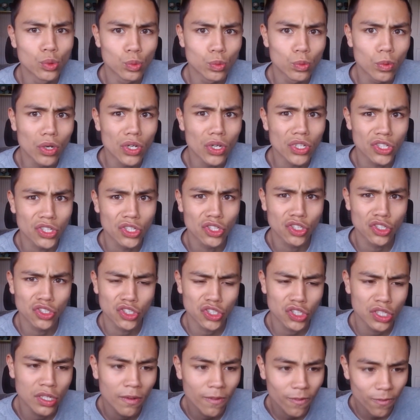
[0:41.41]

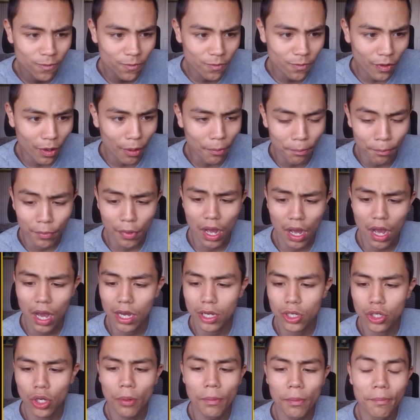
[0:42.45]
product from a
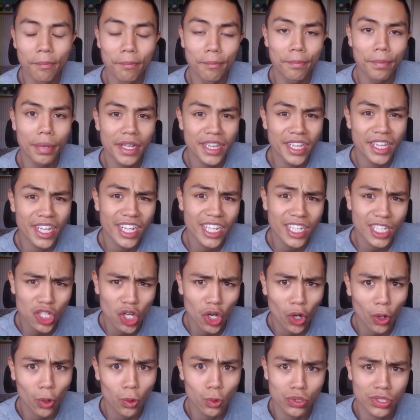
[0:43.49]
company
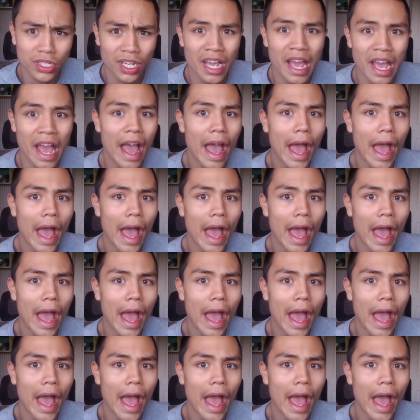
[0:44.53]
called